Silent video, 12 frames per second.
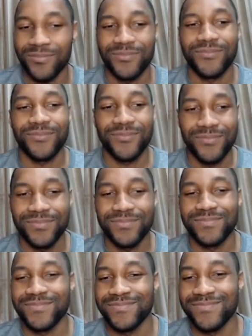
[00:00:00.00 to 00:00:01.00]

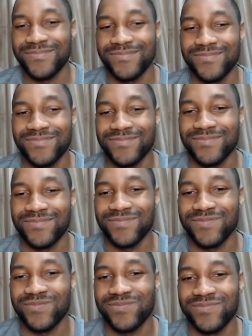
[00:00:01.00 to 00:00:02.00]

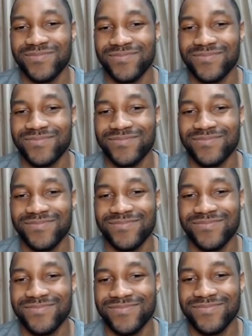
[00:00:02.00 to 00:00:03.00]

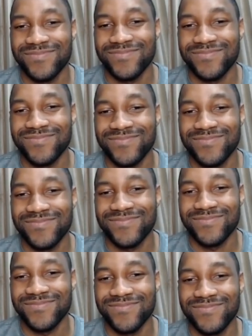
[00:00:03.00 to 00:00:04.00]

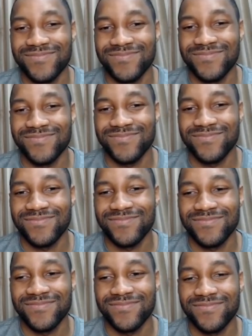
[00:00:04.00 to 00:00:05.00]

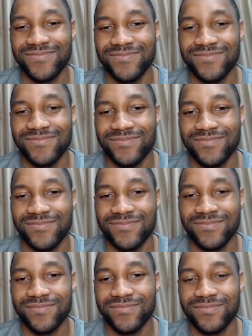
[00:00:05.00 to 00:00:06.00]

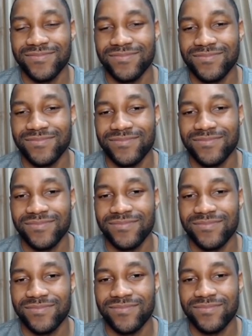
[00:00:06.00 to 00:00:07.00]

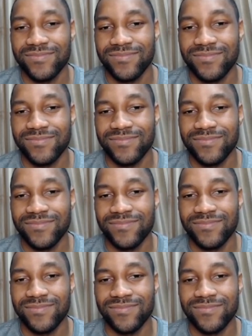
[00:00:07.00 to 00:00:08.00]
No words are spoken by the person on screen.